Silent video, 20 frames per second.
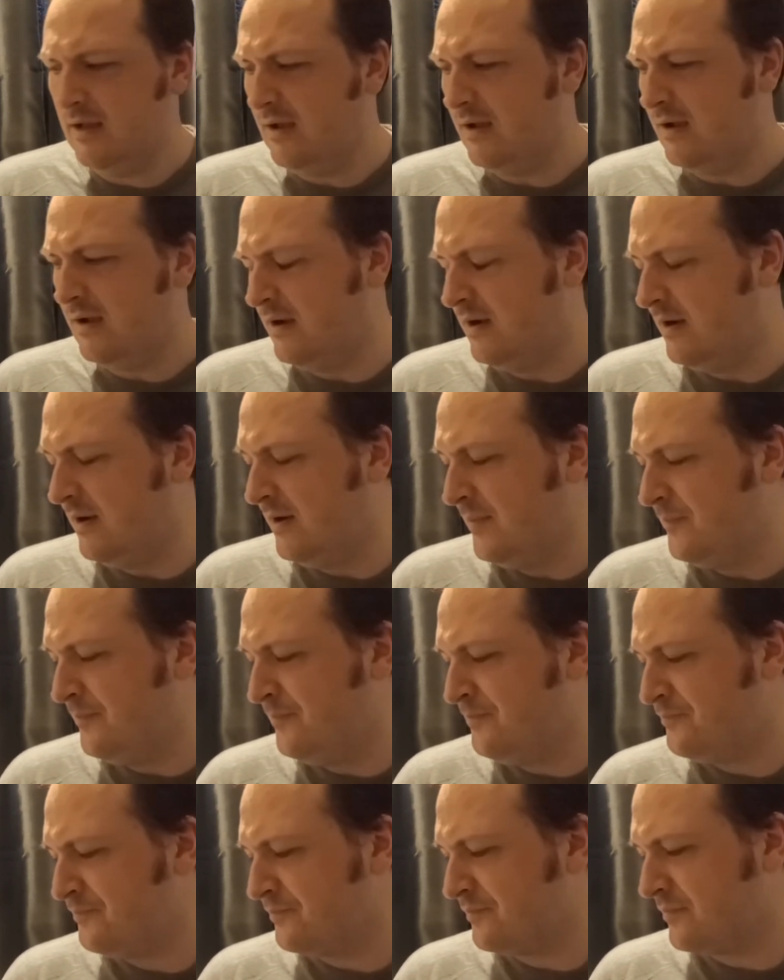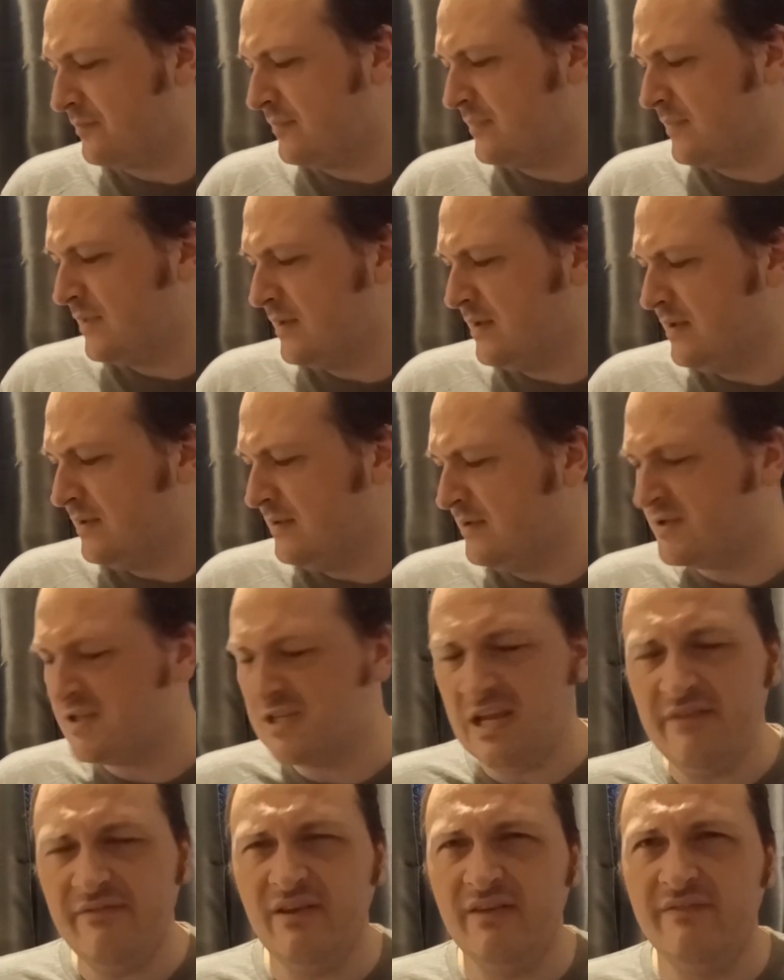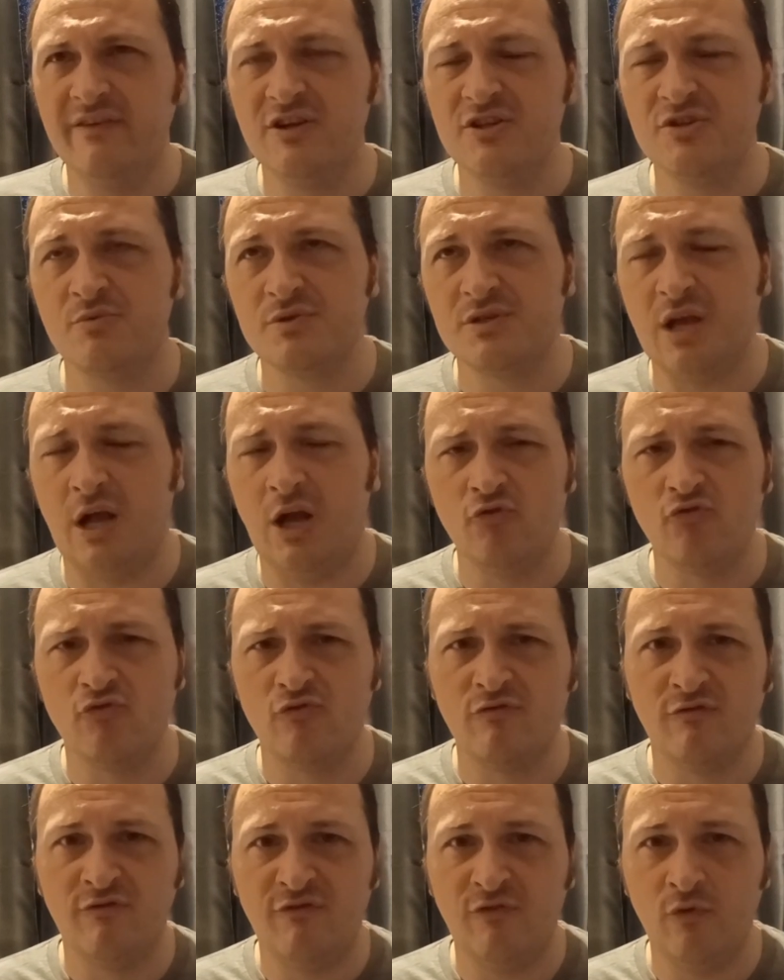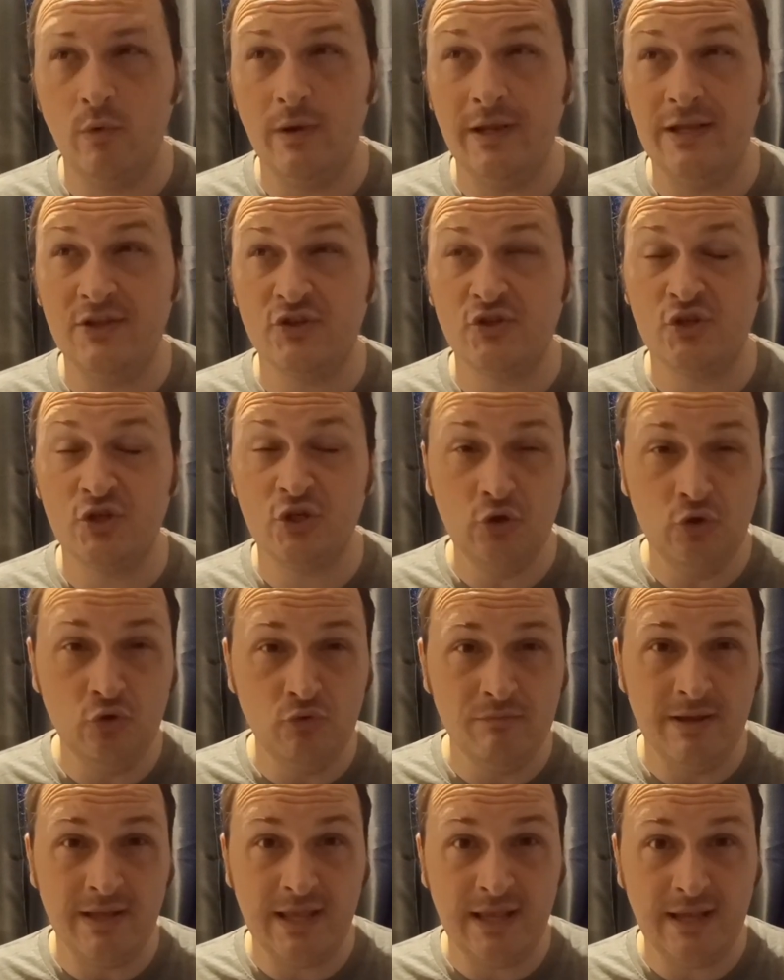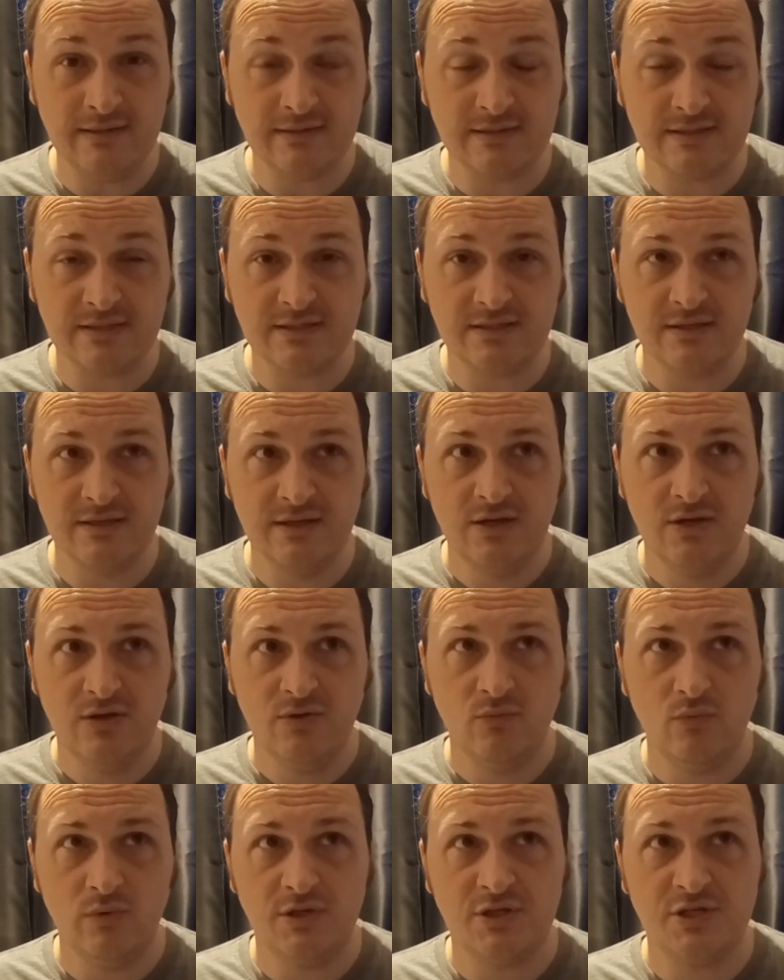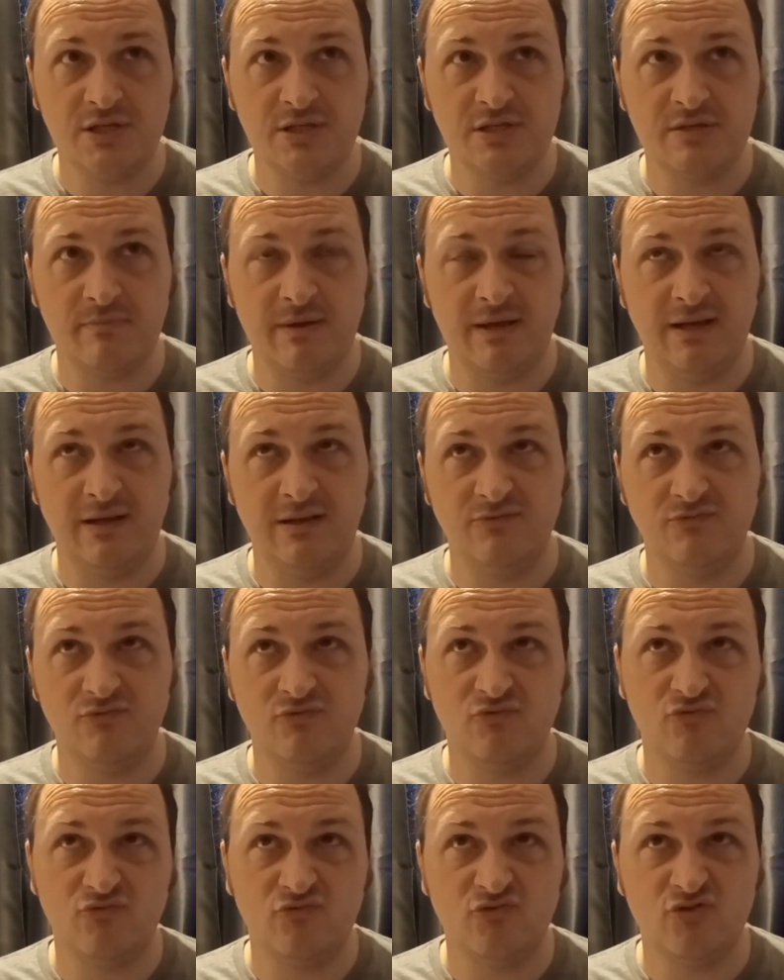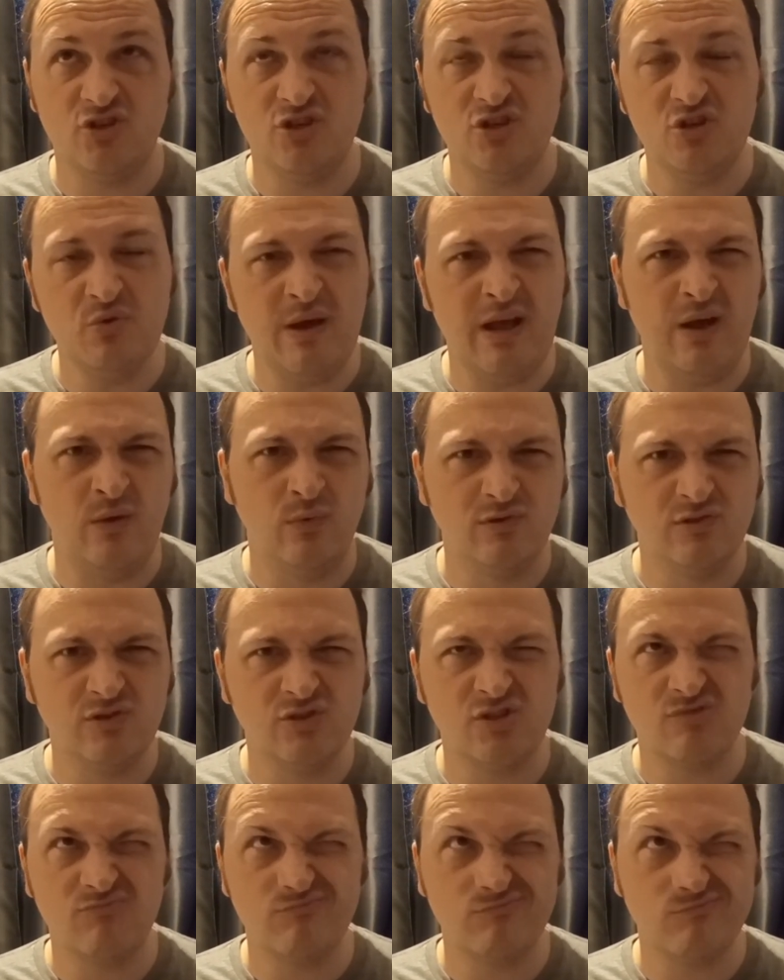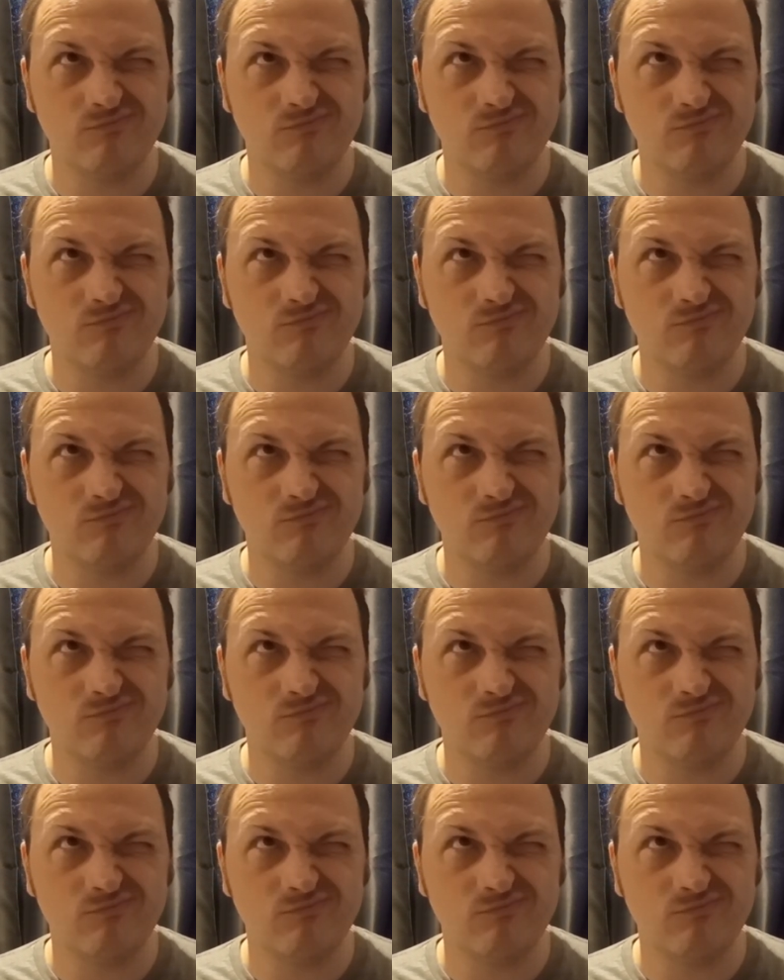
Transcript: Um, The T V version was one hundred forty-two minutes, which is about two hours,